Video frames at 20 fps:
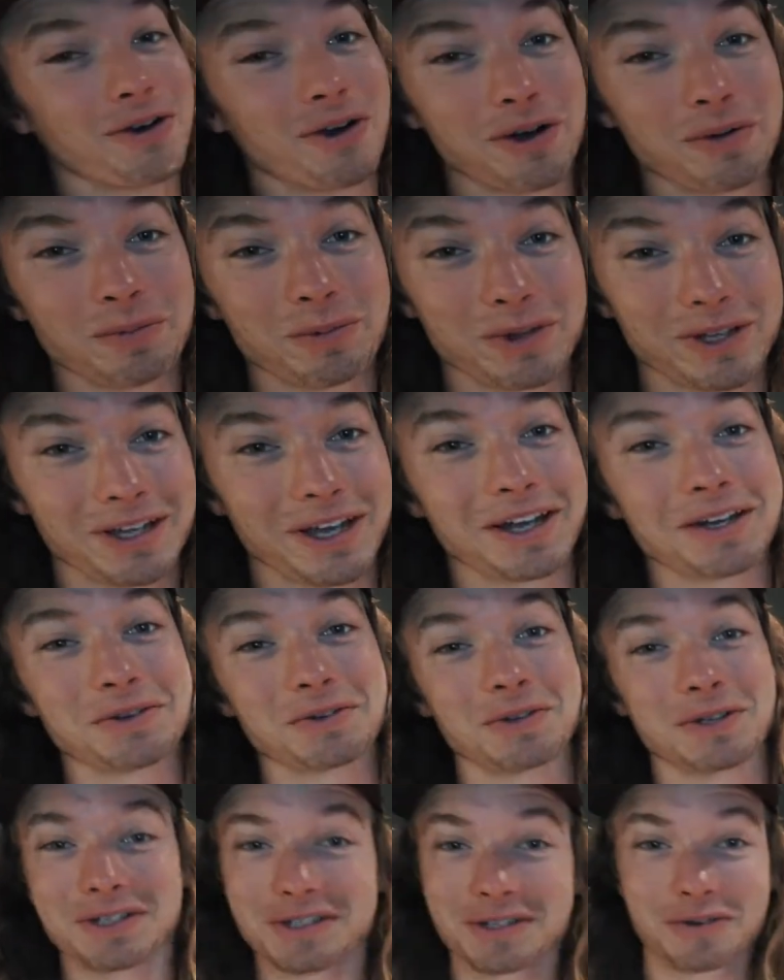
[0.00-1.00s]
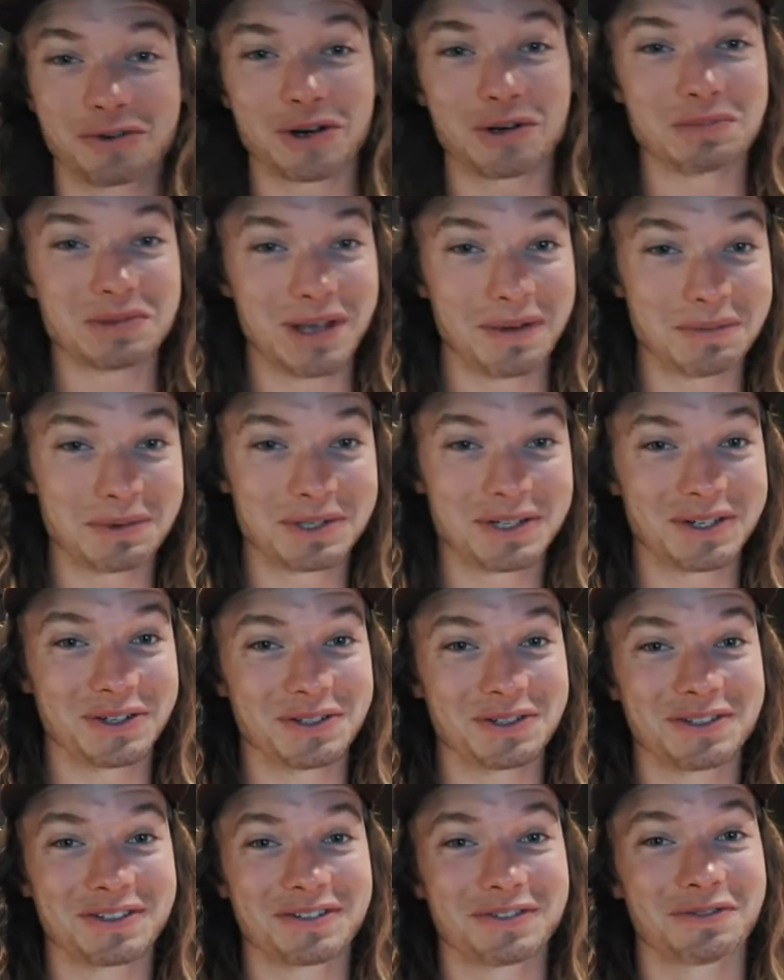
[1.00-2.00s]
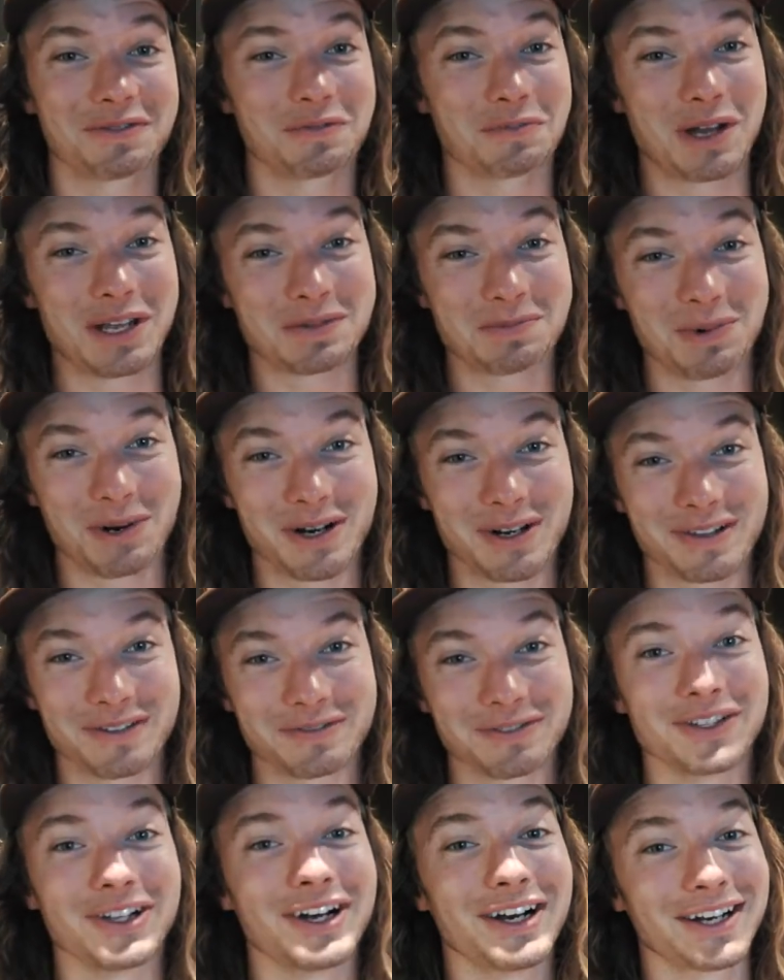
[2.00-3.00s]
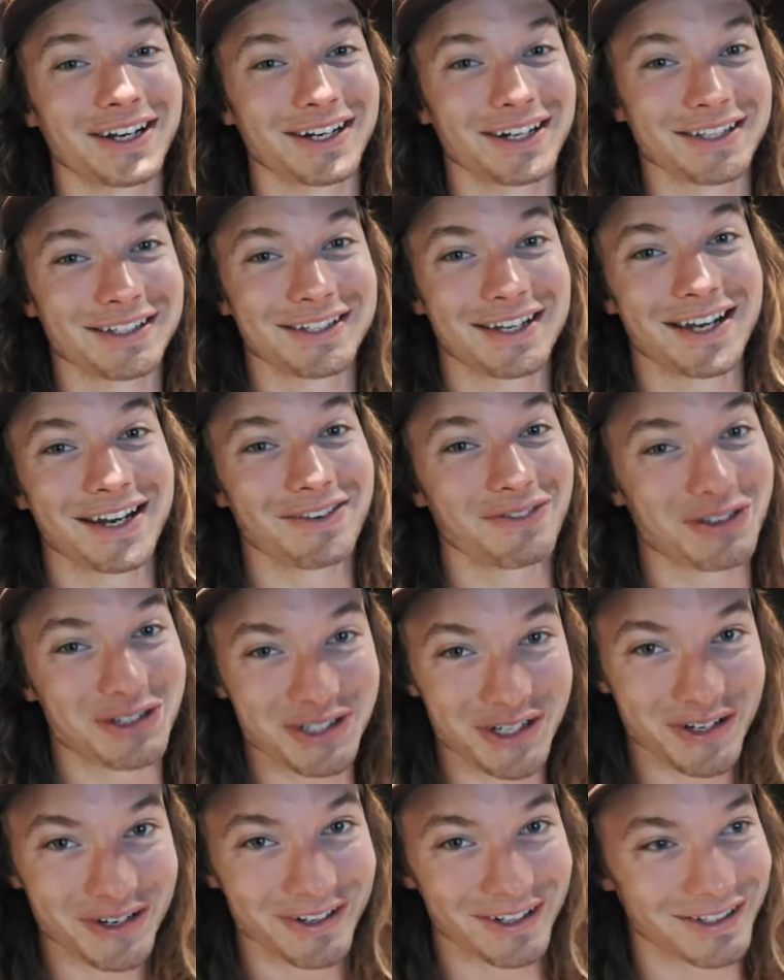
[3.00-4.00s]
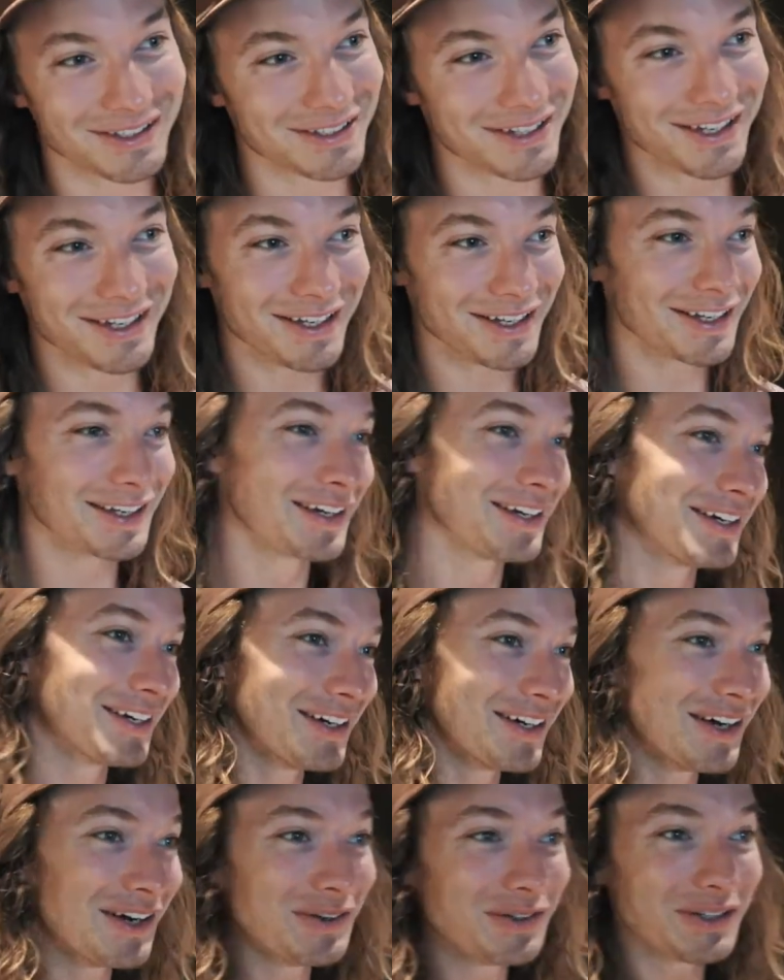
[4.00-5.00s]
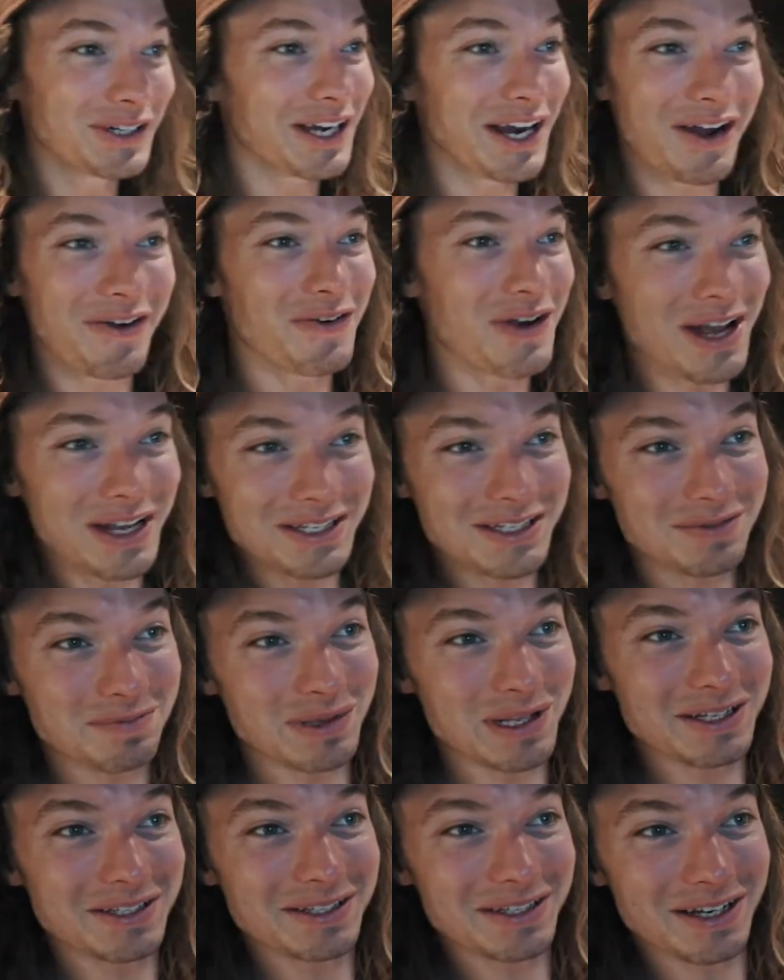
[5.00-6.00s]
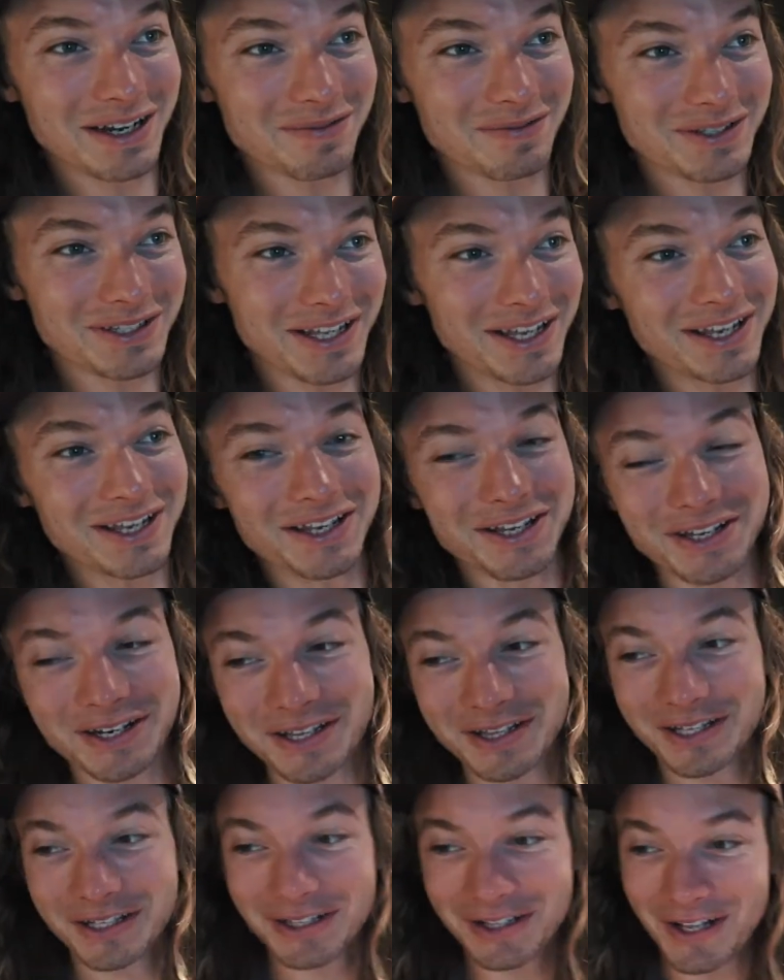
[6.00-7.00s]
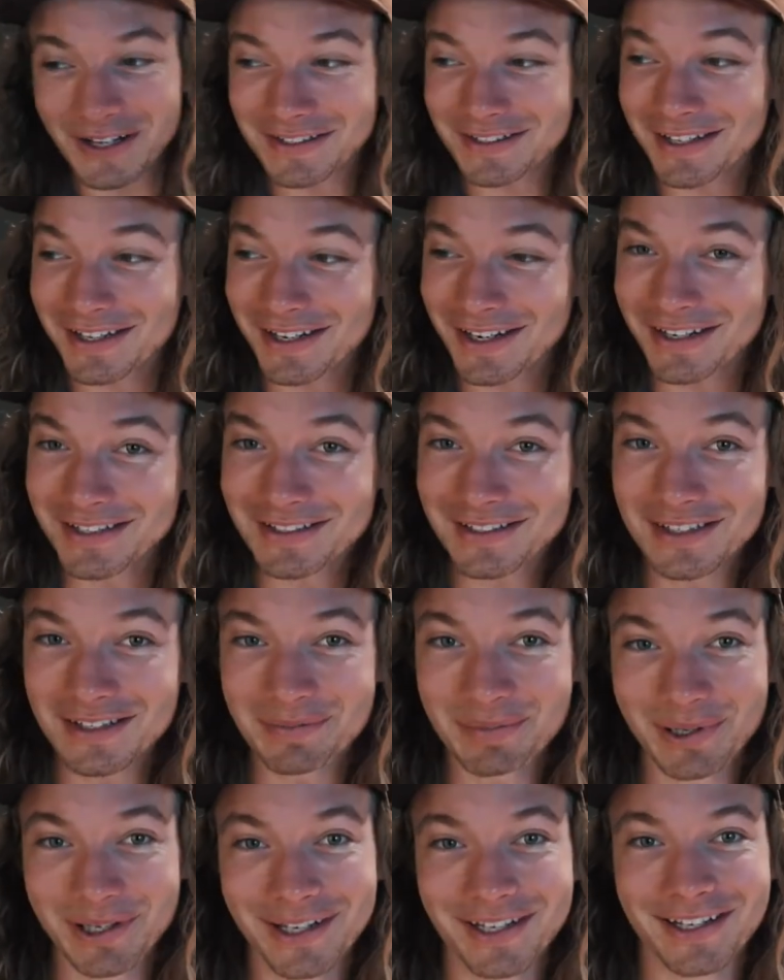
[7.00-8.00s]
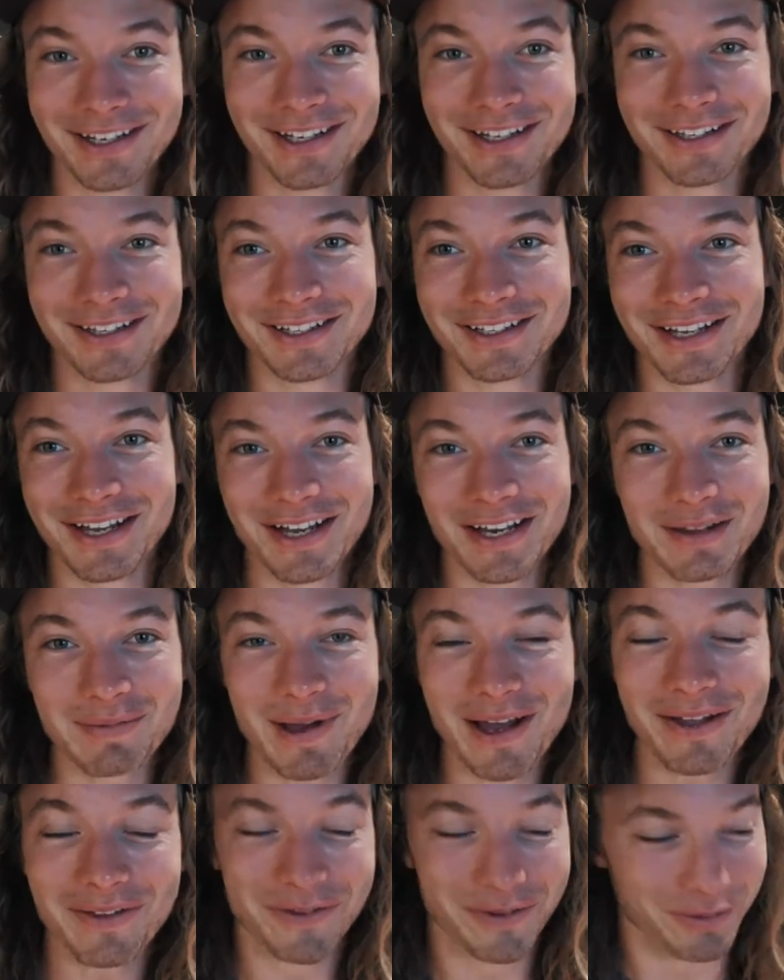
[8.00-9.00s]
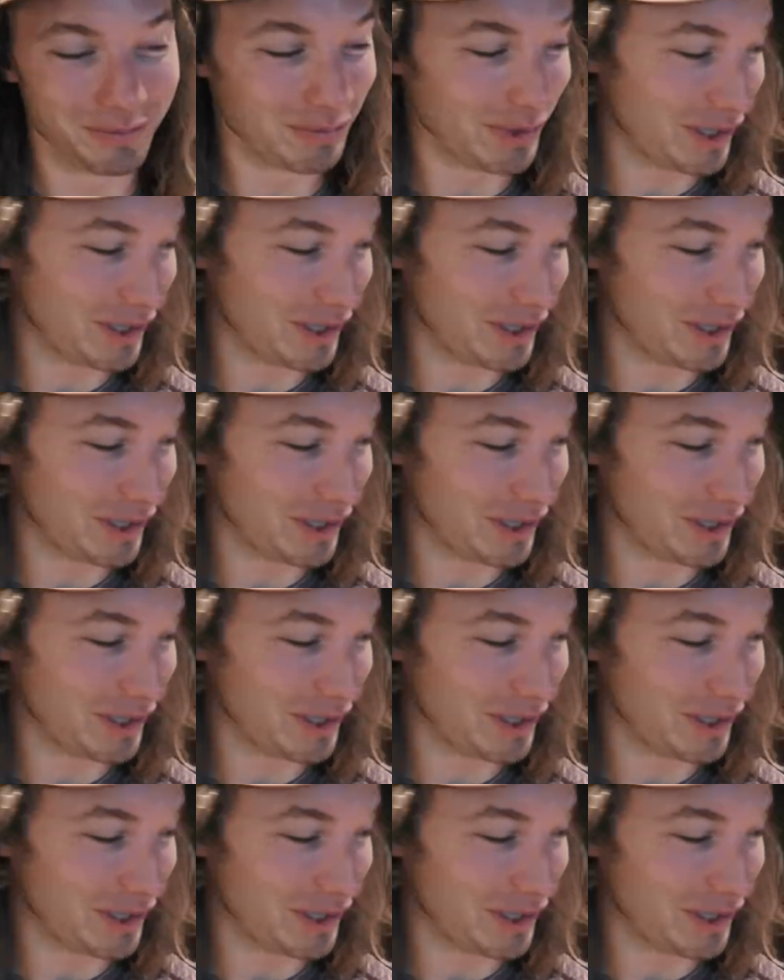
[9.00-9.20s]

Normally I do these Cribs episodes as part of the vlog, and it's kind of a joke. It's like, oh, look at how nice the place that I'm staying in, and the closet that I sleep in, and the tiny bathroom,